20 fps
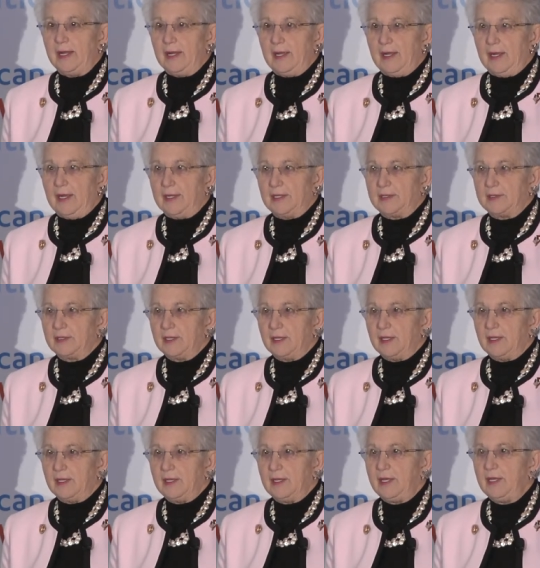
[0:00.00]
and
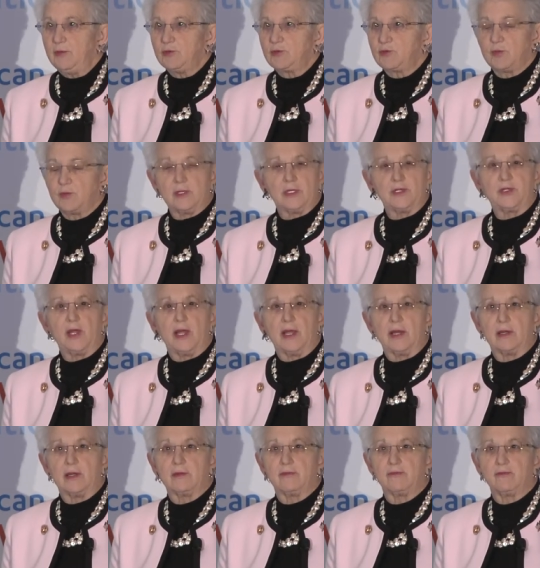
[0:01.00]
uh, he was really
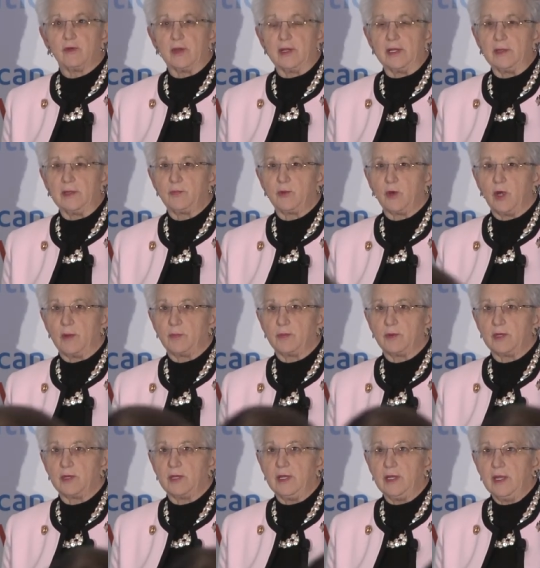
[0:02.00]
tired of renting
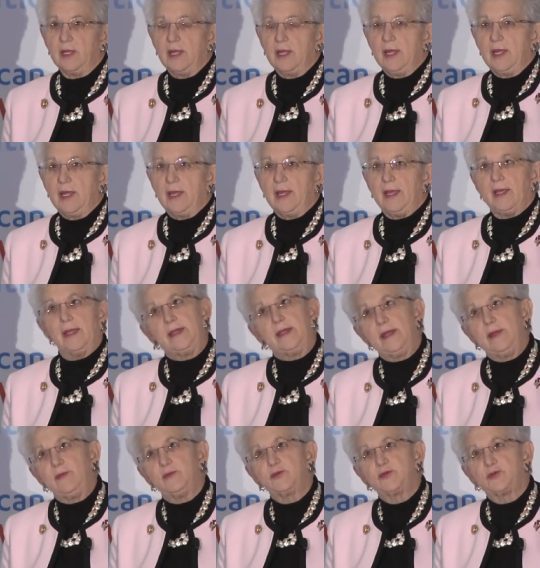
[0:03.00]
property, and
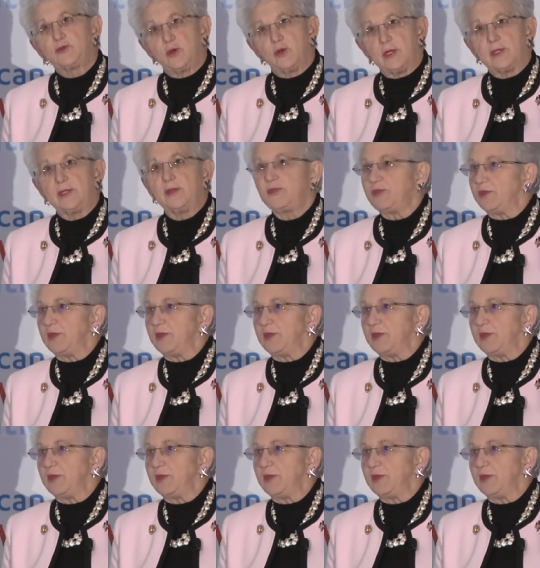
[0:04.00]
he was trying to